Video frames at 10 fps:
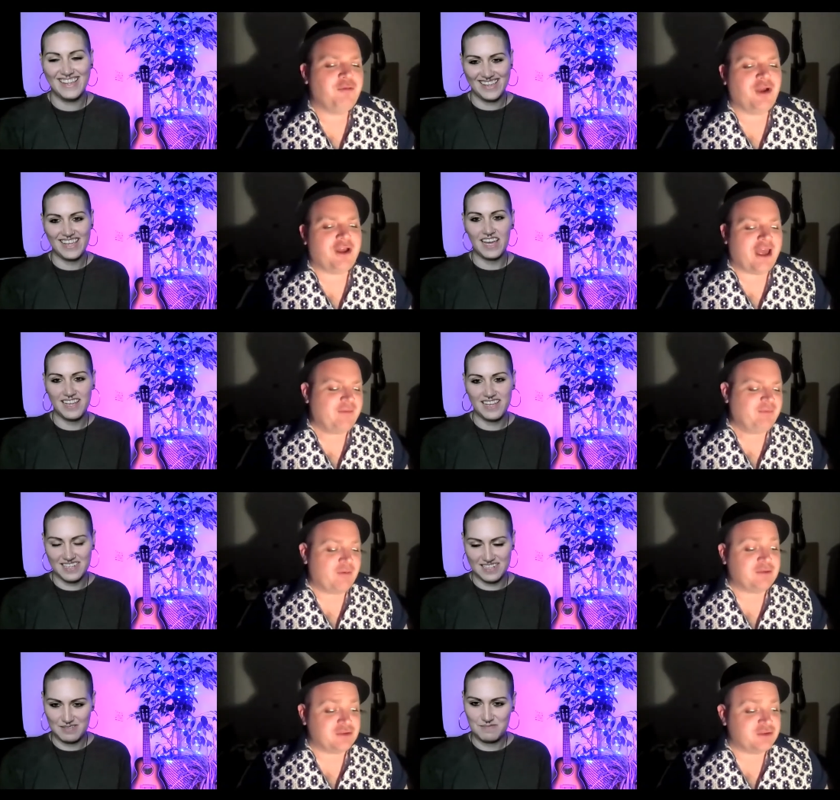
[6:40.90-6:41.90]
Speaker 1: but um, I'm
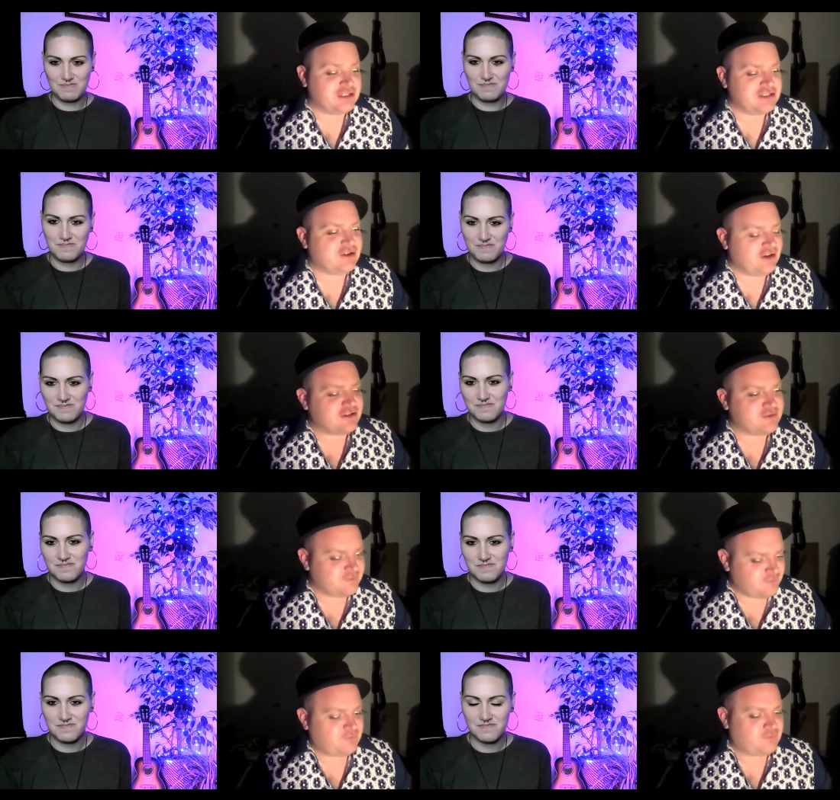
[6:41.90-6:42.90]
sure she's got lots of
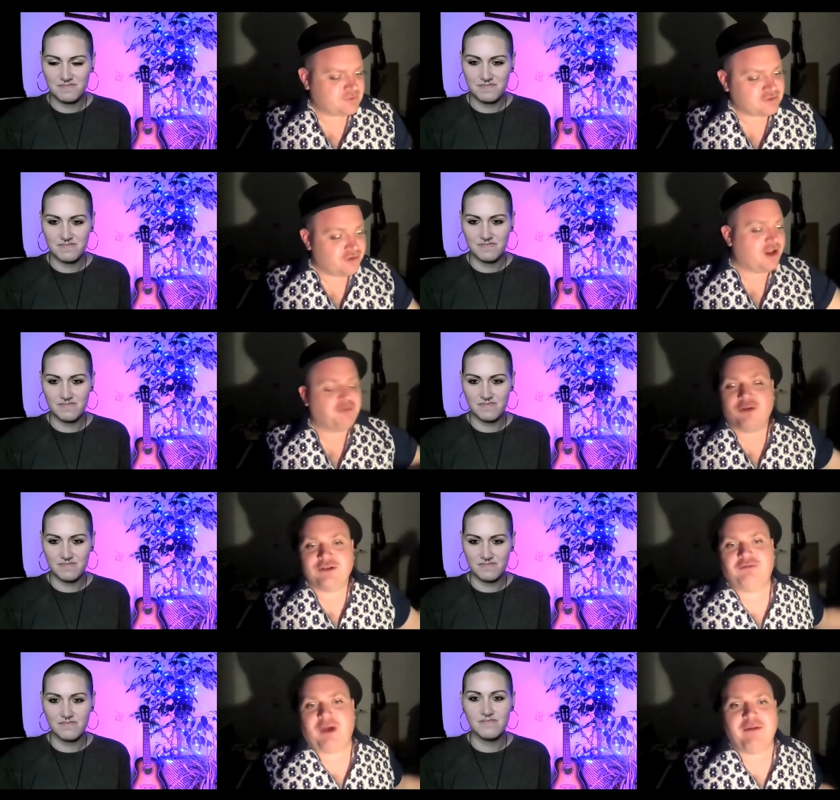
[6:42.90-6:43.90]
screwed up balls
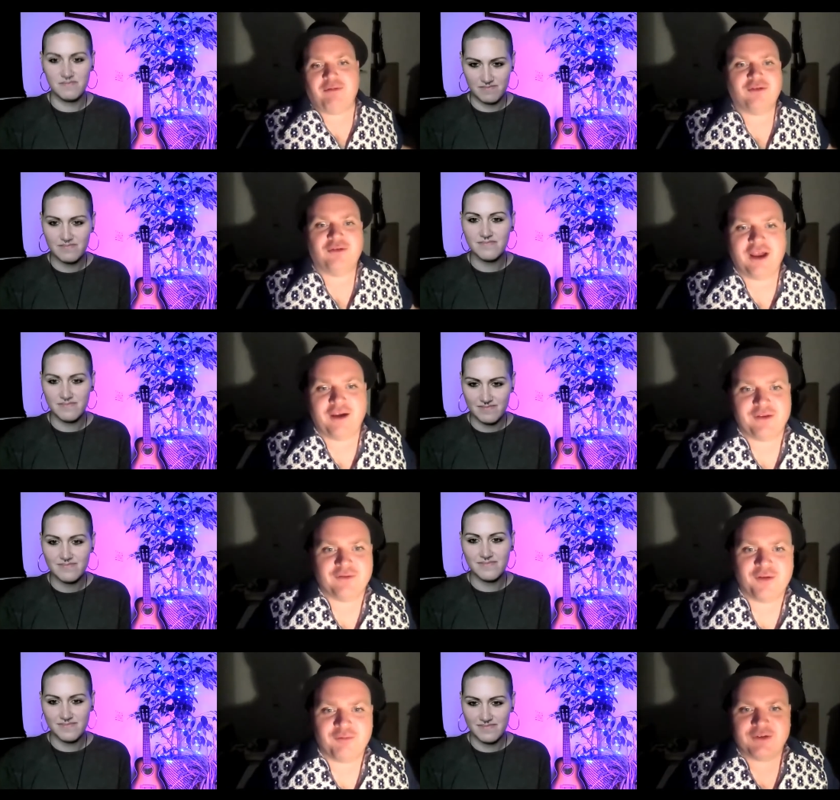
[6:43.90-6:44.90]
of paper all over the
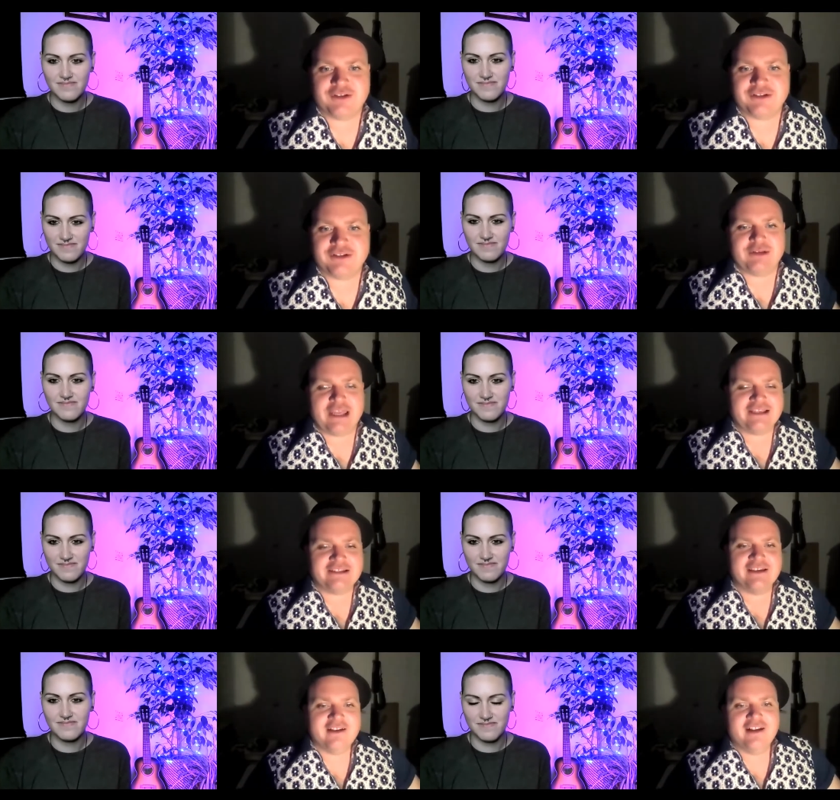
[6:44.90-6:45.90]
room on some days.
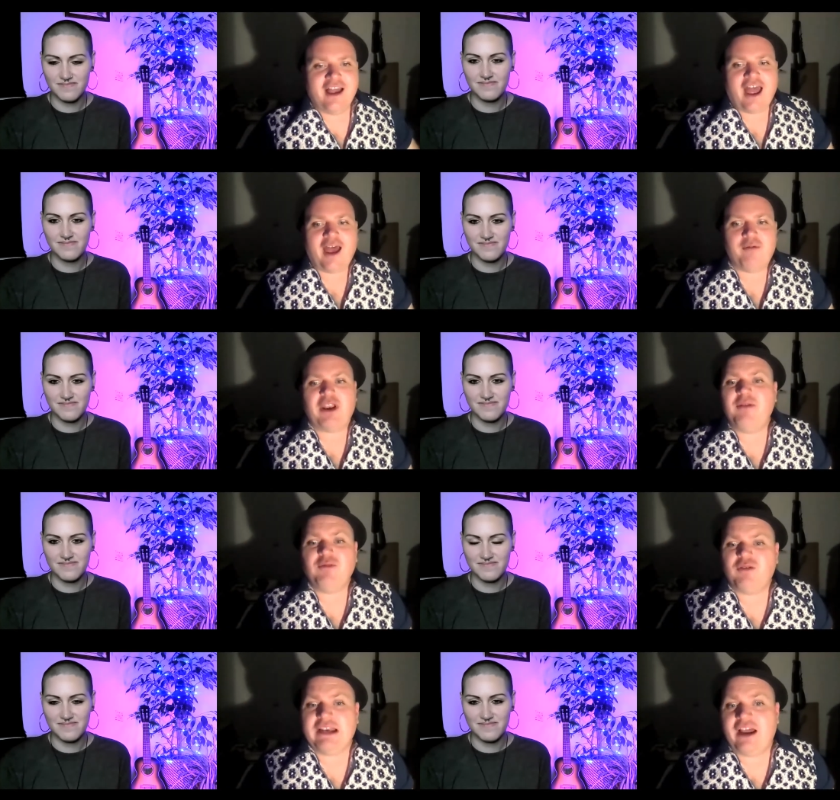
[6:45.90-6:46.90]
Uh, but I'm not
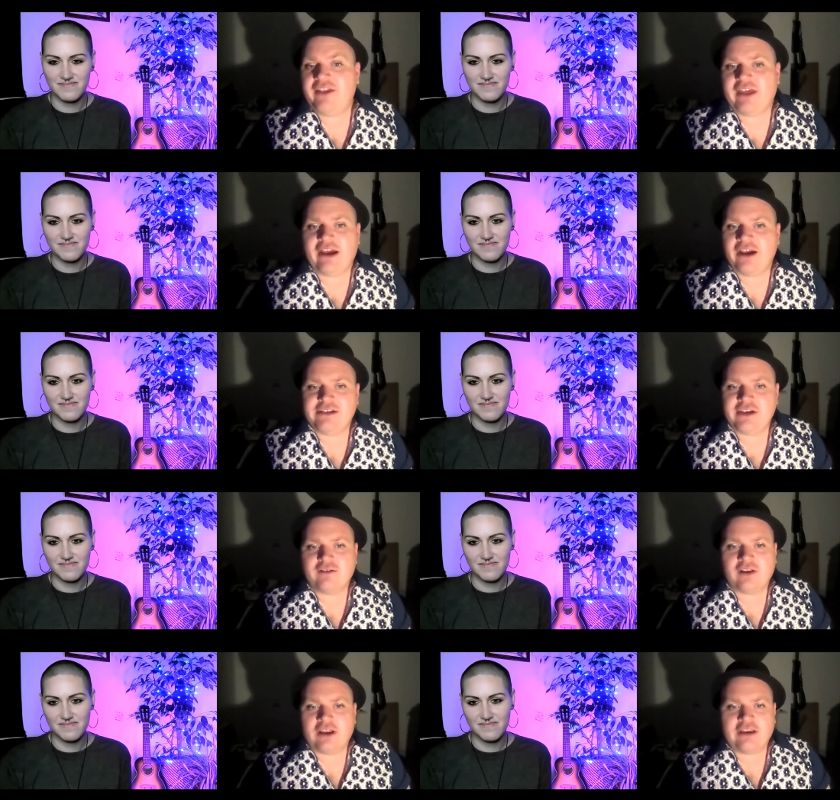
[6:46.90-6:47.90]
really like that. I
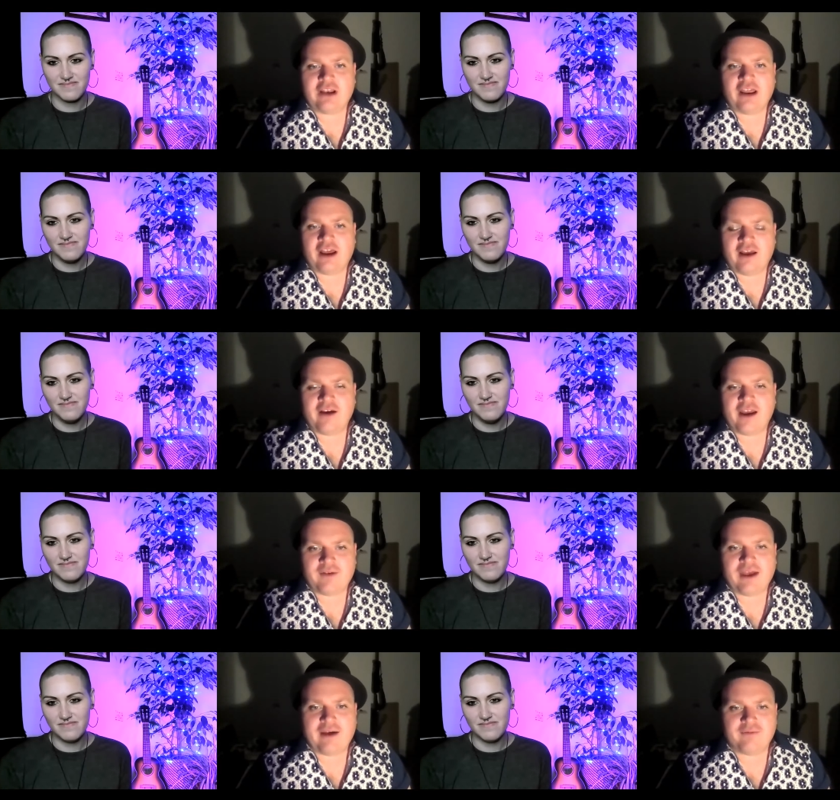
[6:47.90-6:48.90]
don't, I, like, I either
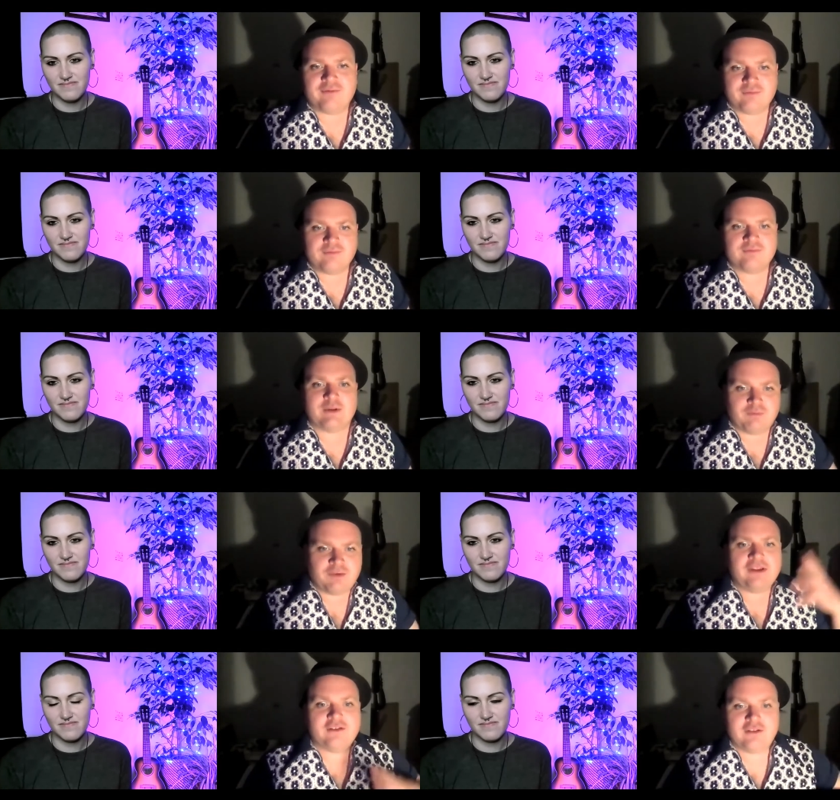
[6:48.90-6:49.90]
have
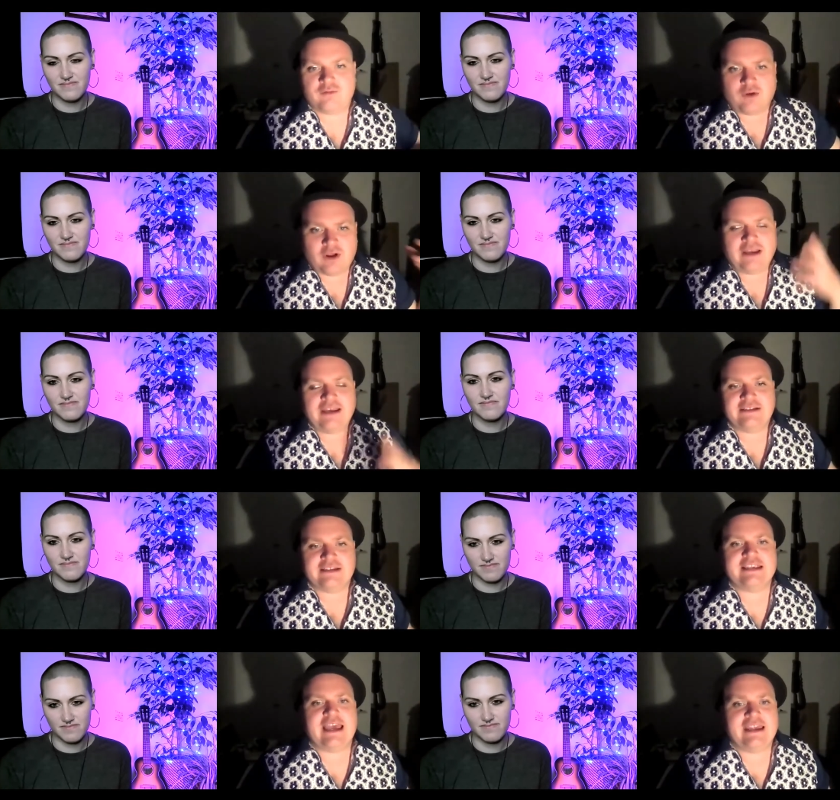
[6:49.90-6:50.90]
something that I need to
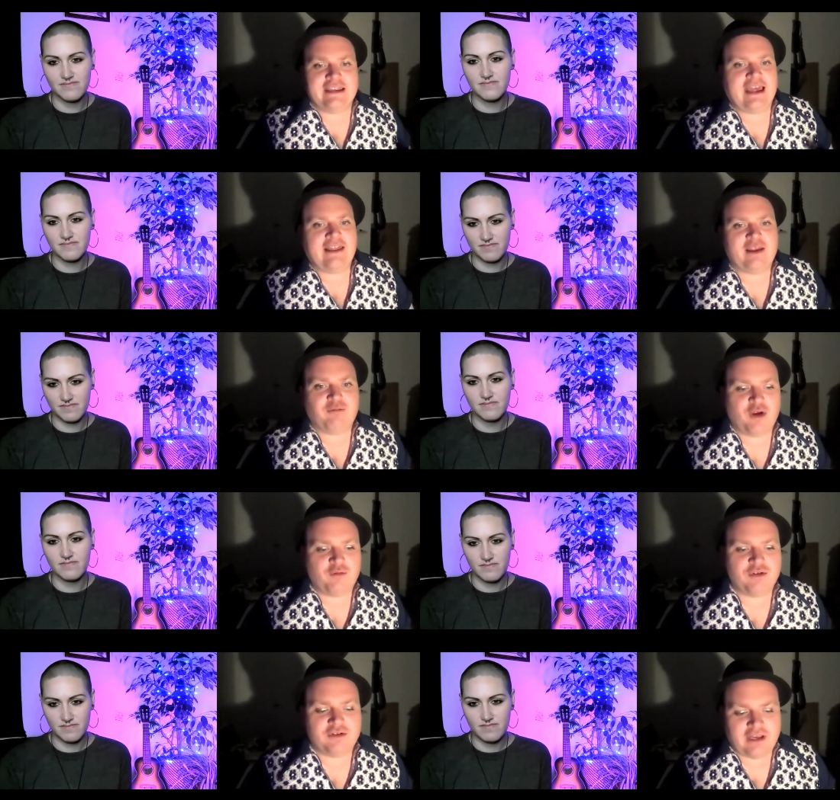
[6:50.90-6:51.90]
say at that
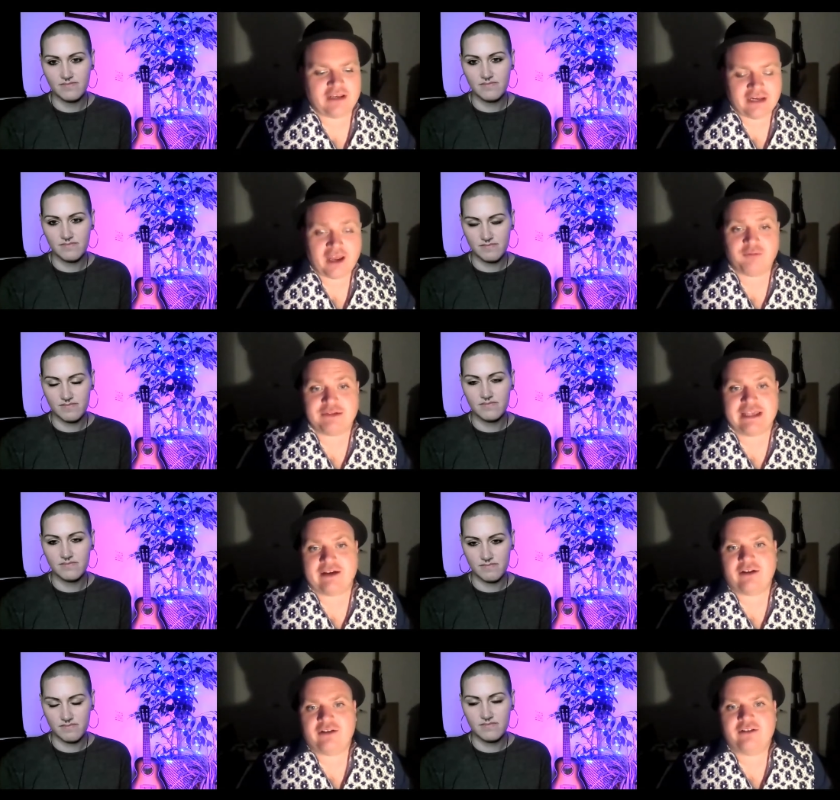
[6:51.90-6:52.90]
moment, and it comes out
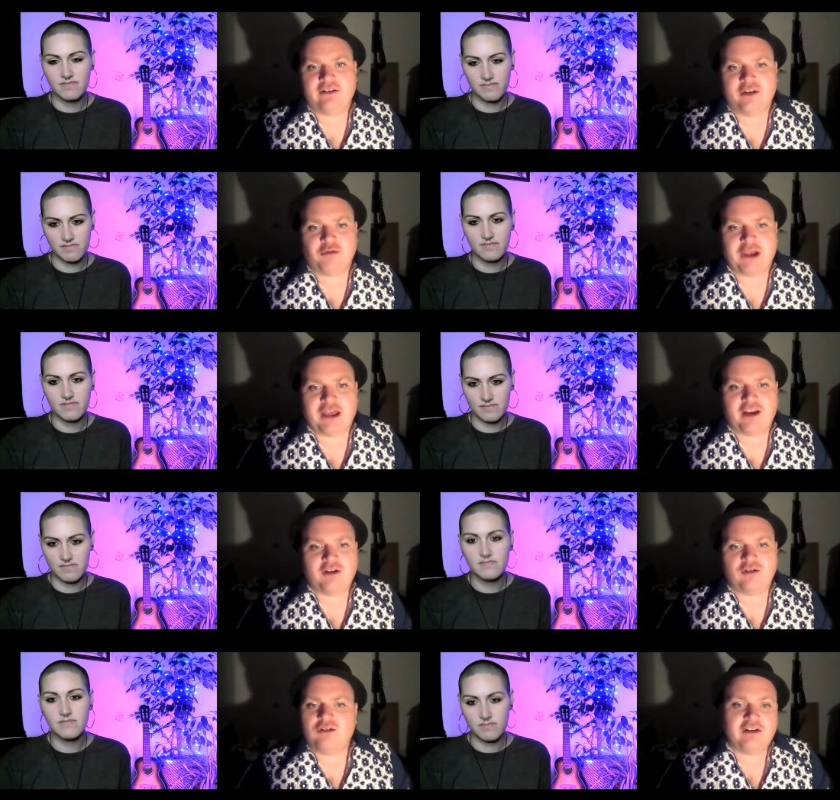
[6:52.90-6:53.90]
on, on the piano,
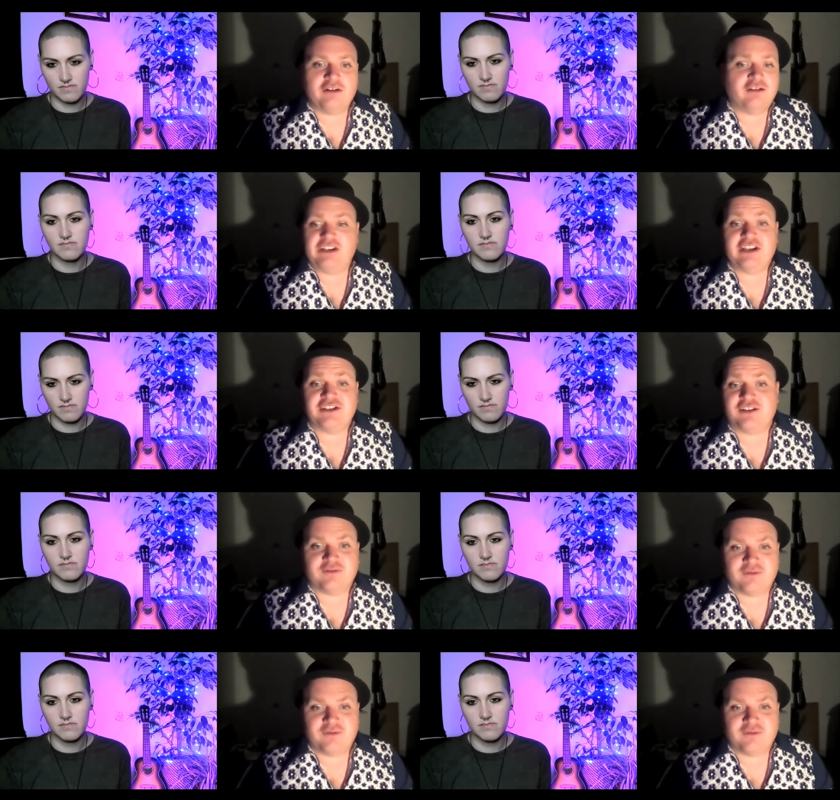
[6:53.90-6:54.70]
or or it doesn't